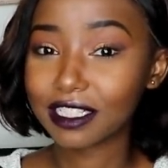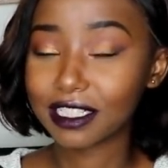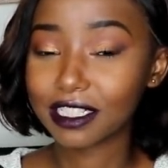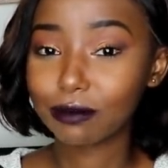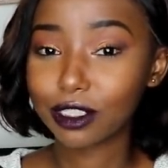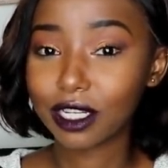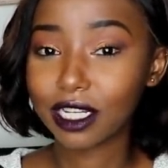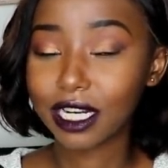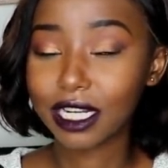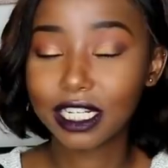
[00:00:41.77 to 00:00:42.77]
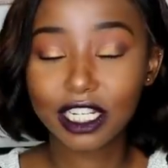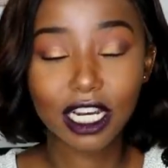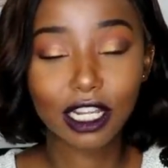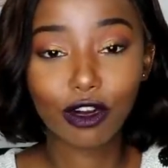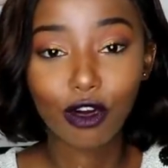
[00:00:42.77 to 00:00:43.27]
assumption in
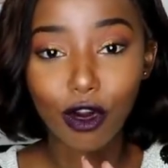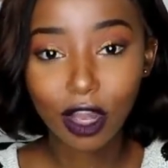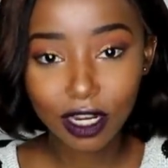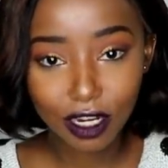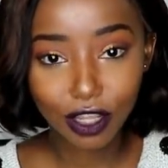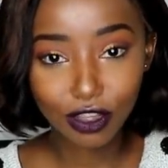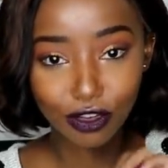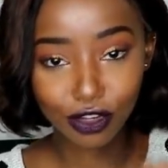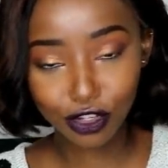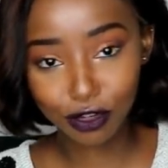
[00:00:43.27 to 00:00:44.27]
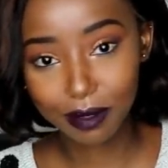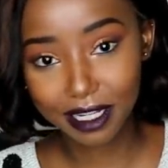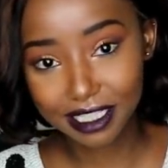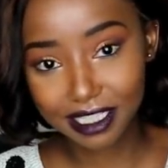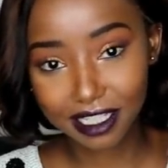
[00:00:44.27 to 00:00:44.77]
literally all
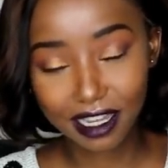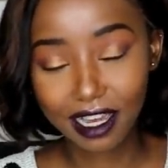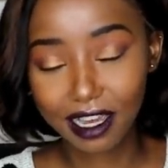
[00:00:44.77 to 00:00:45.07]
YouTubers'